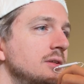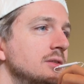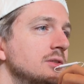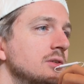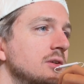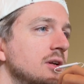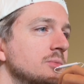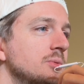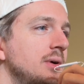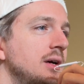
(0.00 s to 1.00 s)
Instagram
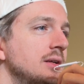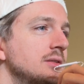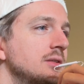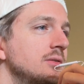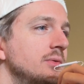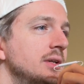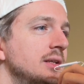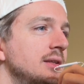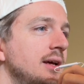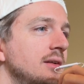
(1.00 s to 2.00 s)
spots. We
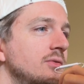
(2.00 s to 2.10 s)
hit that, of